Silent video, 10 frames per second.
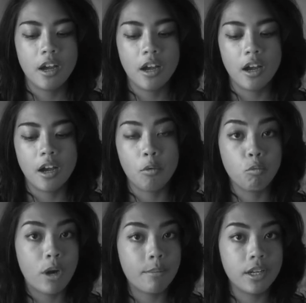
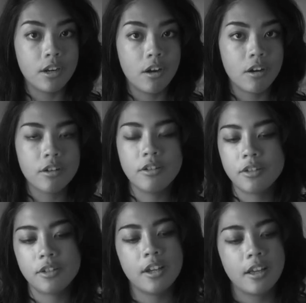
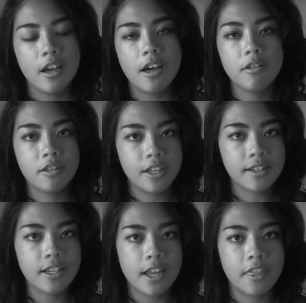webinars, other
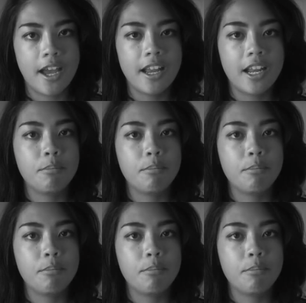things like that,